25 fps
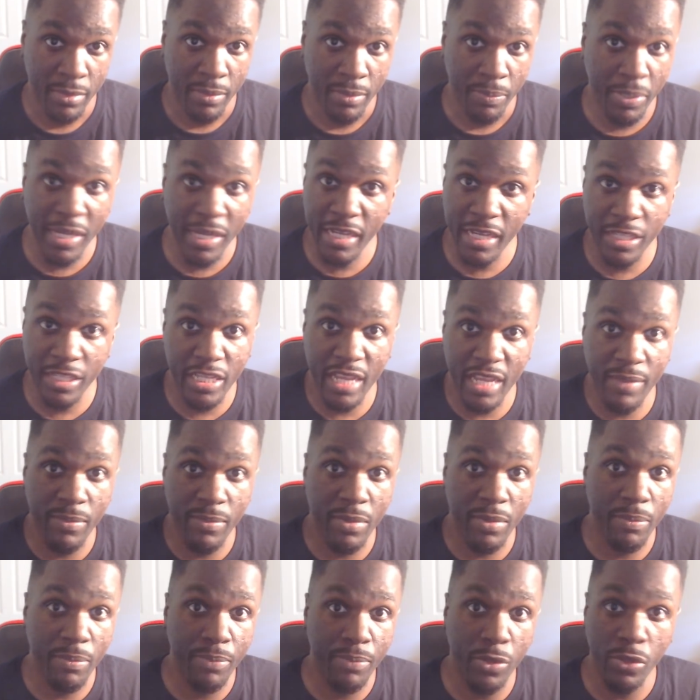Please give
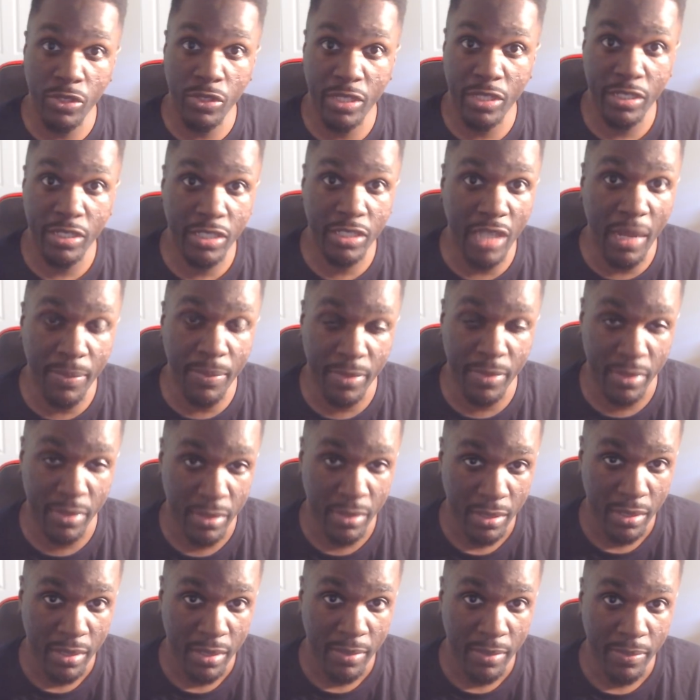him a boost or something.
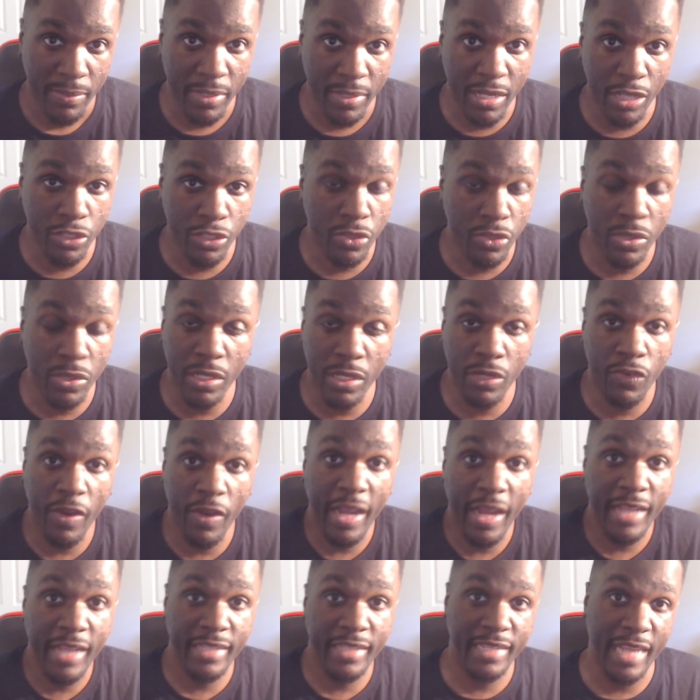Because you look
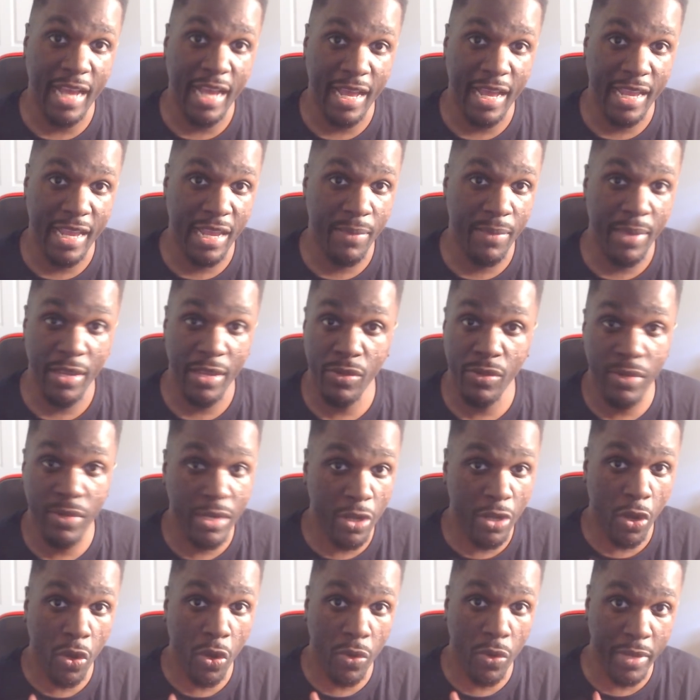crazy out here, man. You
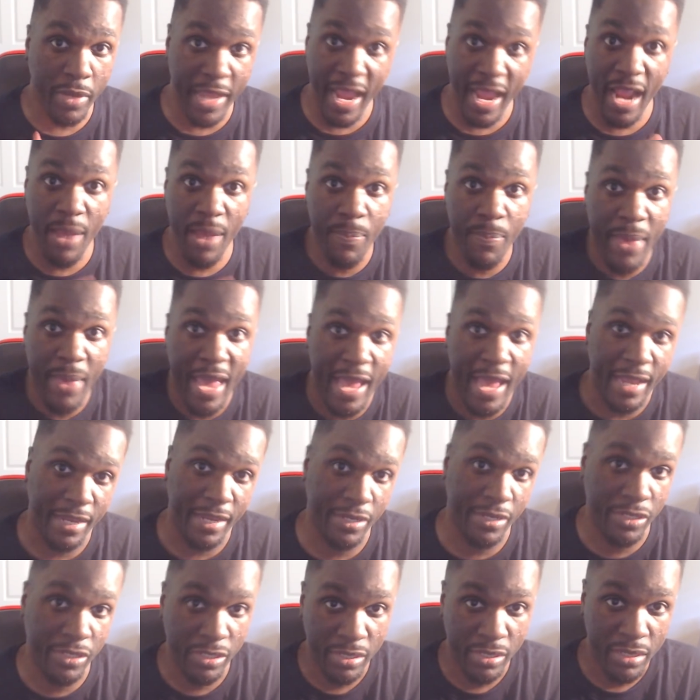need a whole care
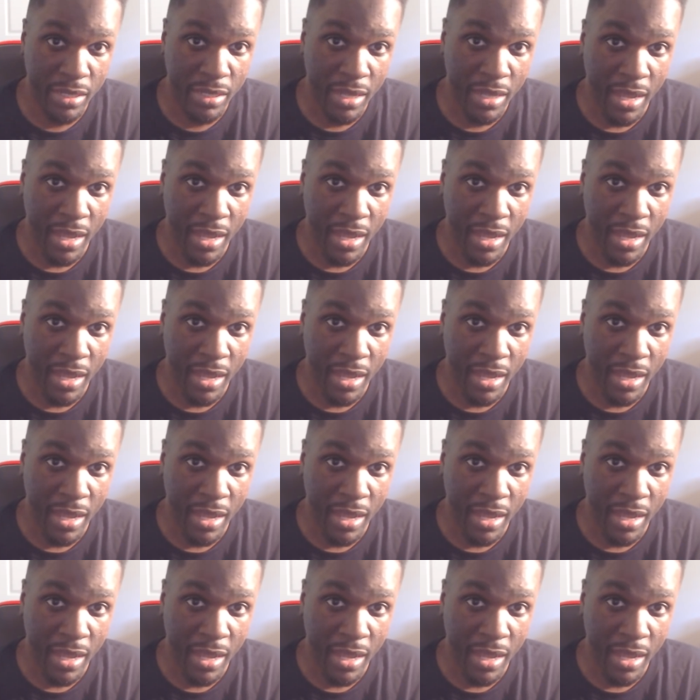package.